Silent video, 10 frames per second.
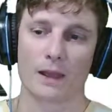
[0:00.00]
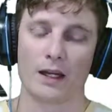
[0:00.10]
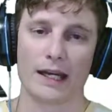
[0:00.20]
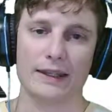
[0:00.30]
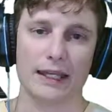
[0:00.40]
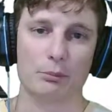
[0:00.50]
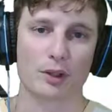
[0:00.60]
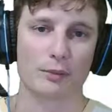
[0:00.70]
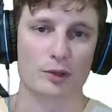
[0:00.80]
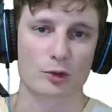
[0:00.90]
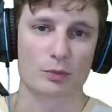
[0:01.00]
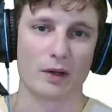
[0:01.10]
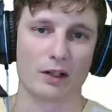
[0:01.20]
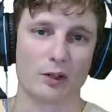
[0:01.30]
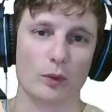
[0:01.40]
And they pretty much
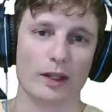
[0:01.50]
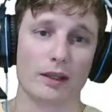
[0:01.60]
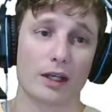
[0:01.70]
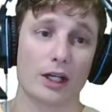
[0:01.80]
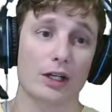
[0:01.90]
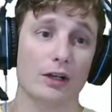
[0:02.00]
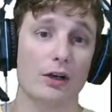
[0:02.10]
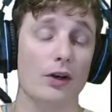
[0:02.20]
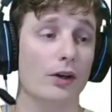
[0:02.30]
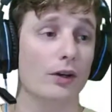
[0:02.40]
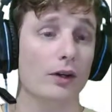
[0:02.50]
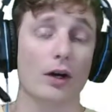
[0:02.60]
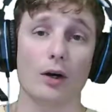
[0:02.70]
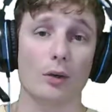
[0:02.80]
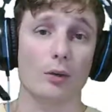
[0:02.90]
responded with,
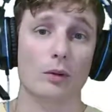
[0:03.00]
no.